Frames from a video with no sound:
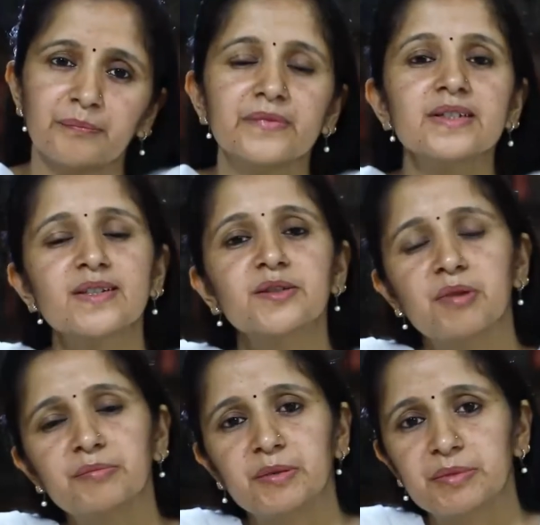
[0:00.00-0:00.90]
This is
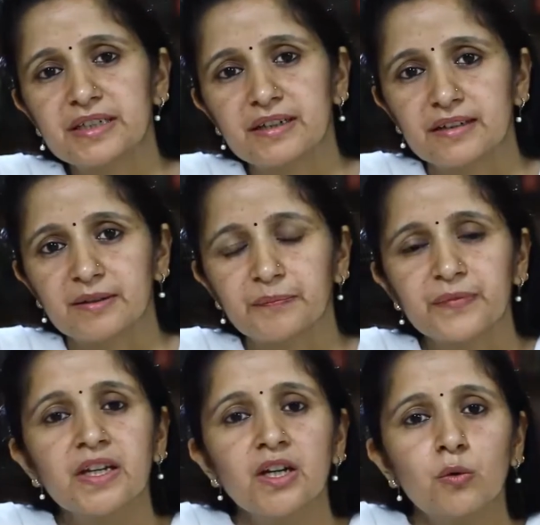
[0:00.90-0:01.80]
Mamta Patania.
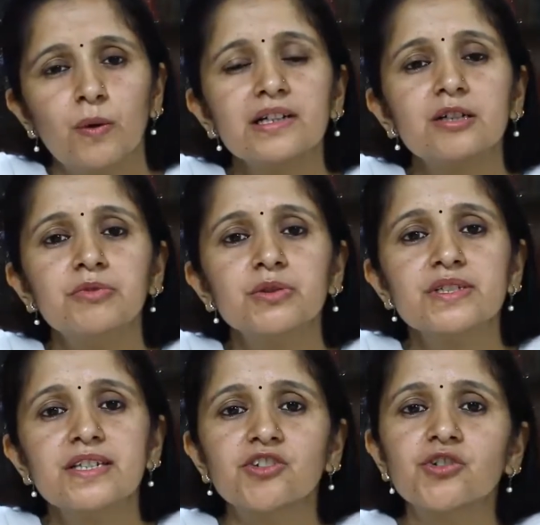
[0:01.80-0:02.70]
Welcome to the
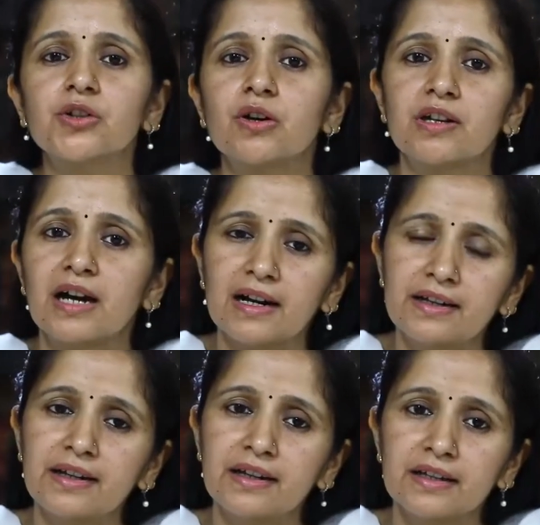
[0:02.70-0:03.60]
session on
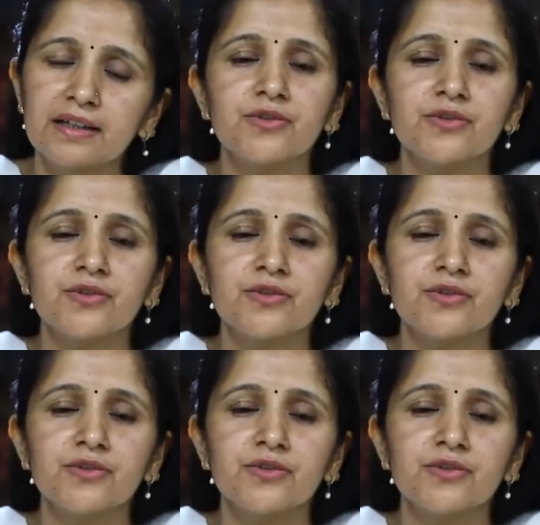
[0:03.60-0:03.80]
RTI,